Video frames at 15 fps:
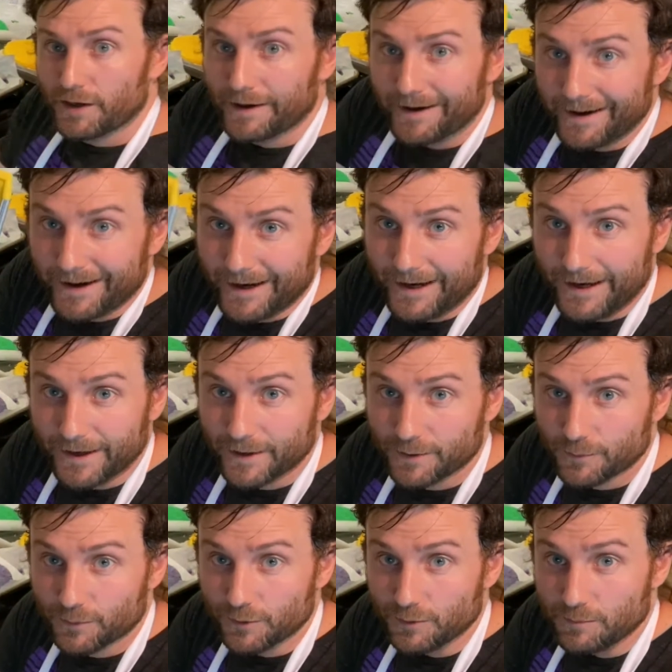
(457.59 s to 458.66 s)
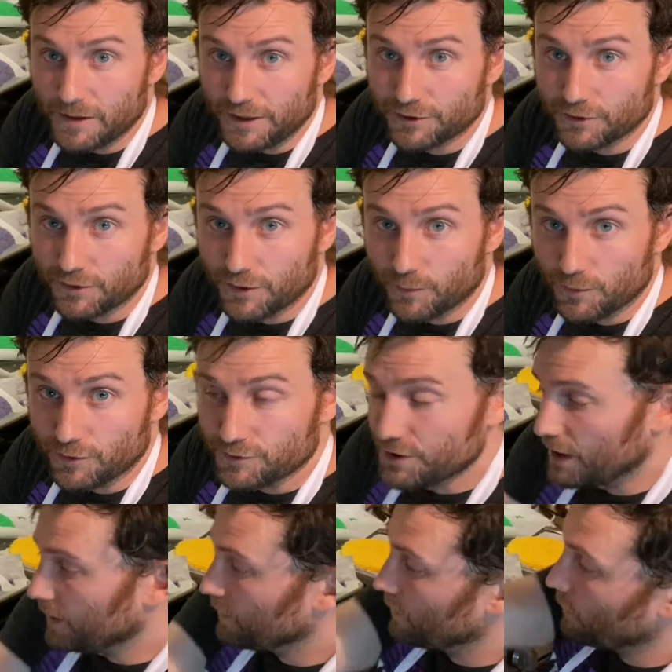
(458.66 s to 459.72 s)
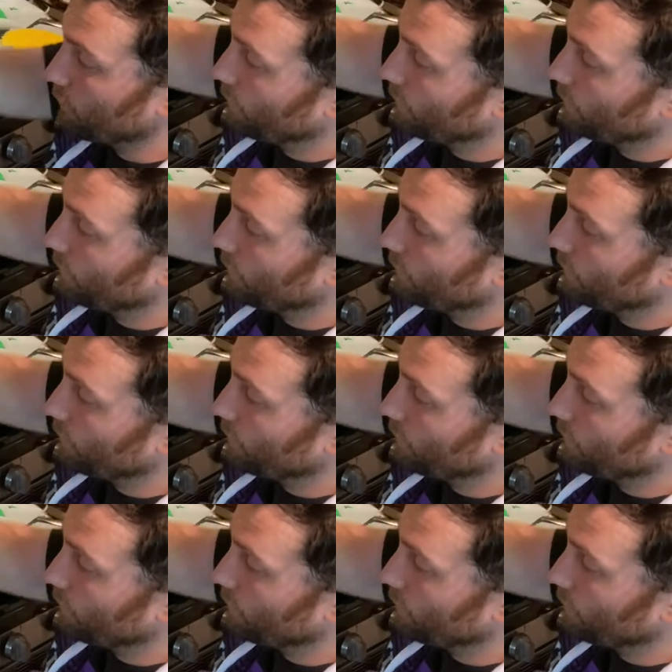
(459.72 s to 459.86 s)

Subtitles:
we're going to make sure that we're checking our